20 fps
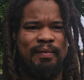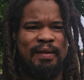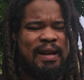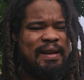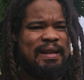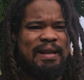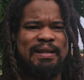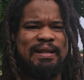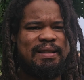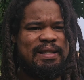That
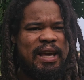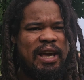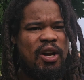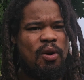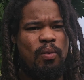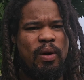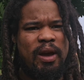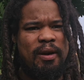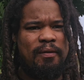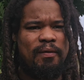doesn't take
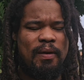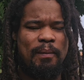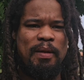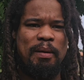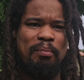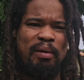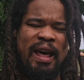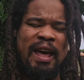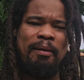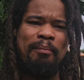away from
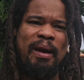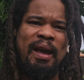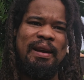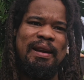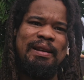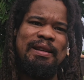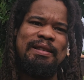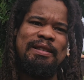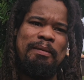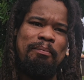the black man
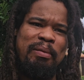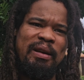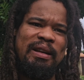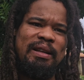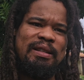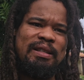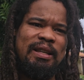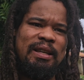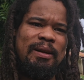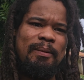in his
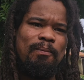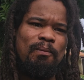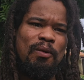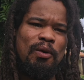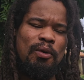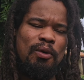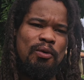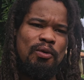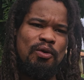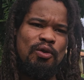ability
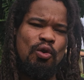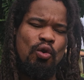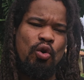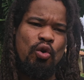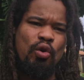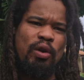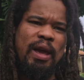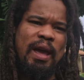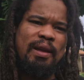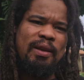to
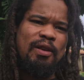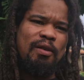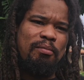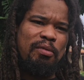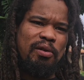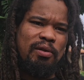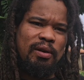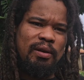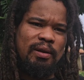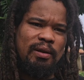create
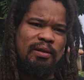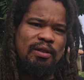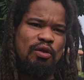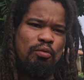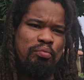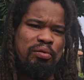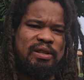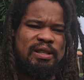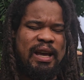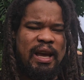community, to
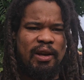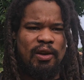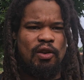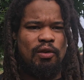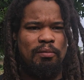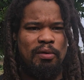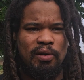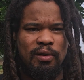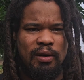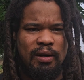protect
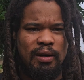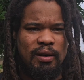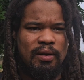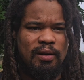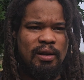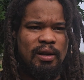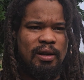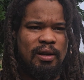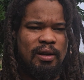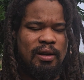community,
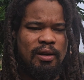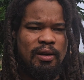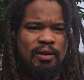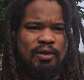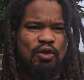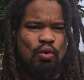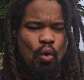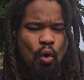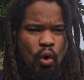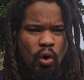
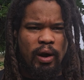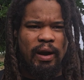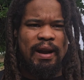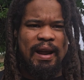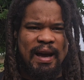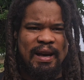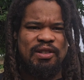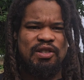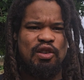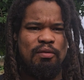to
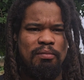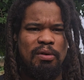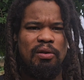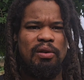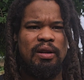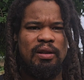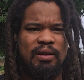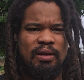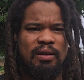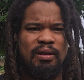organize
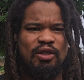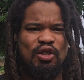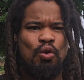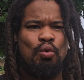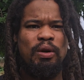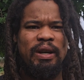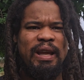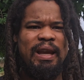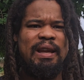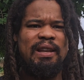community, to
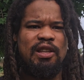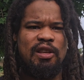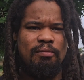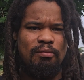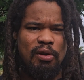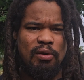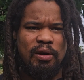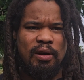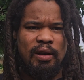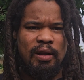lead
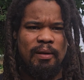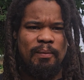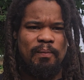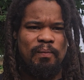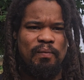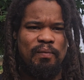community.